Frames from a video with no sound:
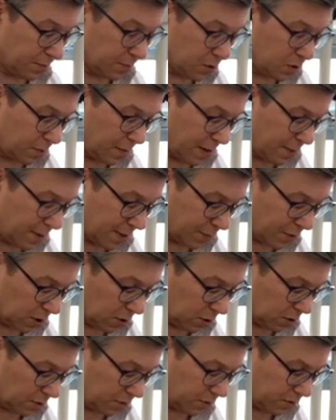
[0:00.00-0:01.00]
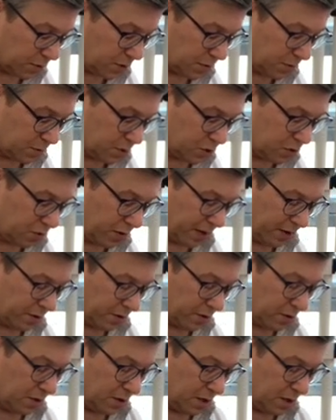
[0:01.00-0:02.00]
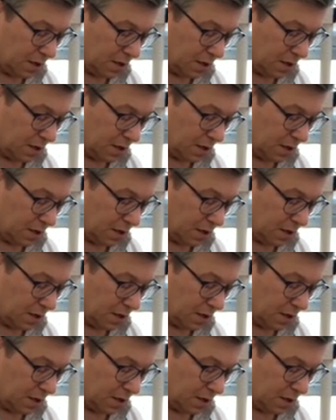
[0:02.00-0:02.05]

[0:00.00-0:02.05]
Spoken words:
So maybe I'm gonna look for some straighter